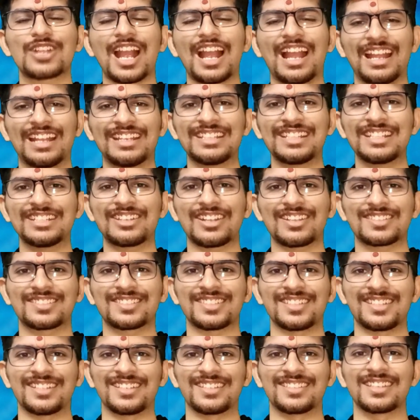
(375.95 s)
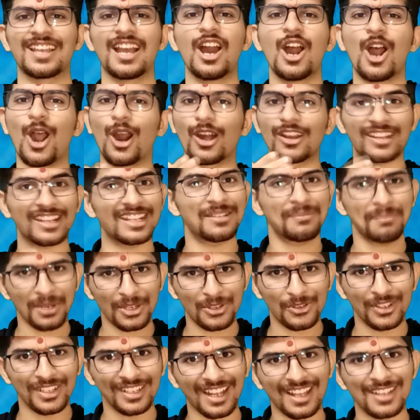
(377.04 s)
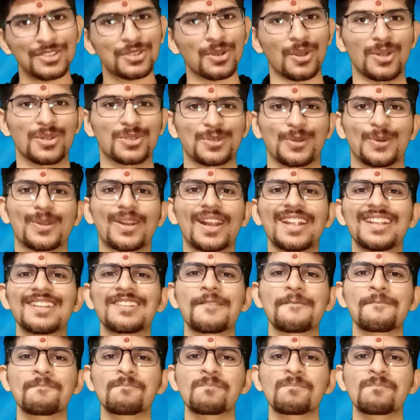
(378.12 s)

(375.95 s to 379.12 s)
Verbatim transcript: any test series or in between test also right